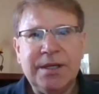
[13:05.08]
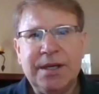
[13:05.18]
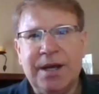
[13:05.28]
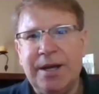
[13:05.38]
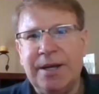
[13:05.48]

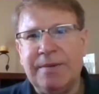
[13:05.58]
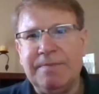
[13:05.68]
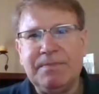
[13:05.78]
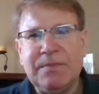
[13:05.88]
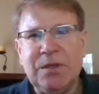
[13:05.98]

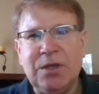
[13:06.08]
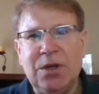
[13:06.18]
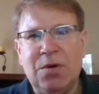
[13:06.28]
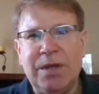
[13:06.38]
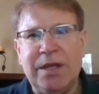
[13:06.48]
Um, You
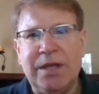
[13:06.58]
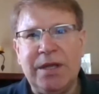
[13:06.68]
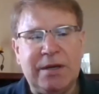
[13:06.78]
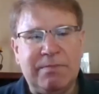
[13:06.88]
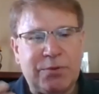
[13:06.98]
know, it,
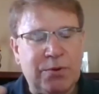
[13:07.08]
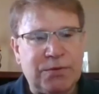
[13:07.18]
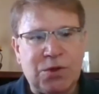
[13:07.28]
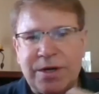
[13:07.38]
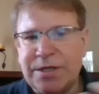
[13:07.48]
it
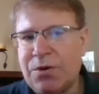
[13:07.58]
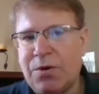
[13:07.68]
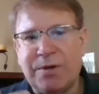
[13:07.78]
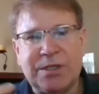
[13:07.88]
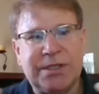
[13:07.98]
improves
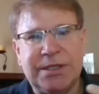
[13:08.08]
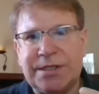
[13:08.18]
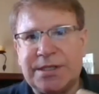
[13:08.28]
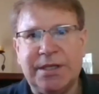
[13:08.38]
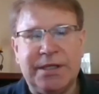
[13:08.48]
auditory st-
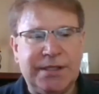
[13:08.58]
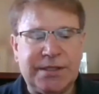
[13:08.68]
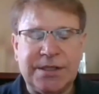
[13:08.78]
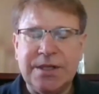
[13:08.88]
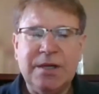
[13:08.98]

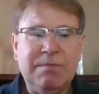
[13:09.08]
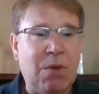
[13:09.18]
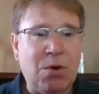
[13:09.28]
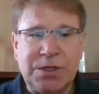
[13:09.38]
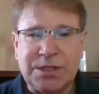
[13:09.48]
skills,
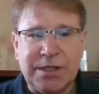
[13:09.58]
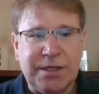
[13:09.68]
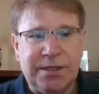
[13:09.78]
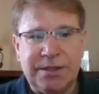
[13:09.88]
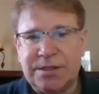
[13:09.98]
motor
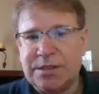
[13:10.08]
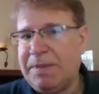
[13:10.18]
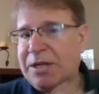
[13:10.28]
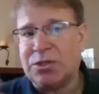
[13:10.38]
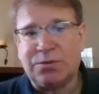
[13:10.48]
skills,
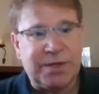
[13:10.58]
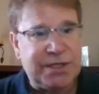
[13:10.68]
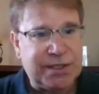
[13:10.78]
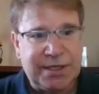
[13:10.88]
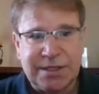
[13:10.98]
spatial
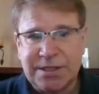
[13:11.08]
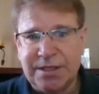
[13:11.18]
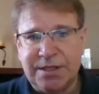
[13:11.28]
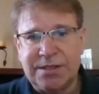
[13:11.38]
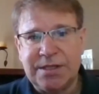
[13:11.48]
reasoning
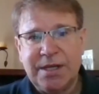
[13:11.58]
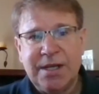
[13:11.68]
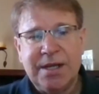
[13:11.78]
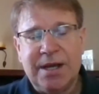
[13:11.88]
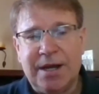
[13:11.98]
skills.
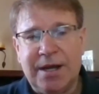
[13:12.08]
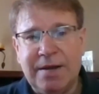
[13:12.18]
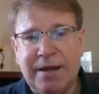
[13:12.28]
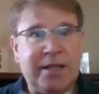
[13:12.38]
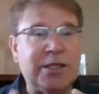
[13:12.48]
Uh,
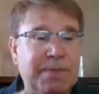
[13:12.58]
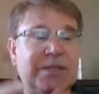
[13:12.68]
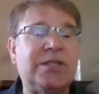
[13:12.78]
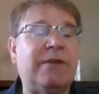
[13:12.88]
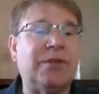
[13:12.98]
and there's been
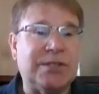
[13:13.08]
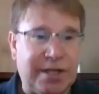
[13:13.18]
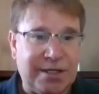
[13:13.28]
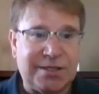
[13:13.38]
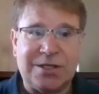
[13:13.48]
several
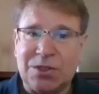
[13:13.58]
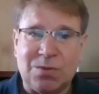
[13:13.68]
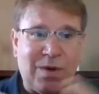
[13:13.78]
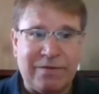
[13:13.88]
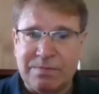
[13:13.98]
studies. That's
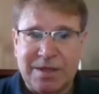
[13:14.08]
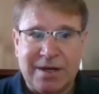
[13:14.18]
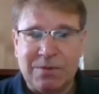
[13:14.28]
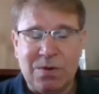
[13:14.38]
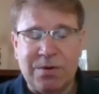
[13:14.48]
just one of them
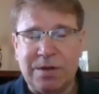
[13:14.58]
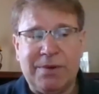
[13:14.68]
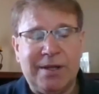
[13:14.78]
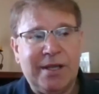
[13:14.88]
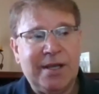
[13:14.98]
that I'm quoting.
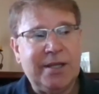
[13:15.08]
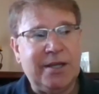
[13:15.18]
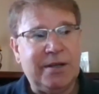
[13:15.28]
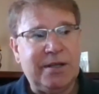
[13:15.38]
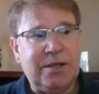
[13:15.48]
But
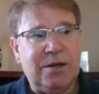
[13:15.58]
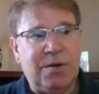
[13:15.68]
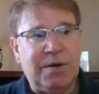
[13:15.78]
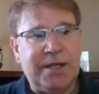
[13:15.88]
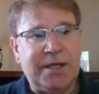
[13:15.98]
there, you
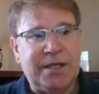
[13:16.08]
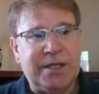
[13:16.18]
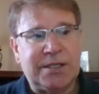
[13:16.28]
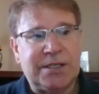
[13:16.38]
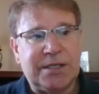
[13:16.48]
know, it,
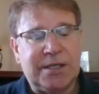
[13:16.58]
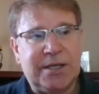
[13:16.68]
it's,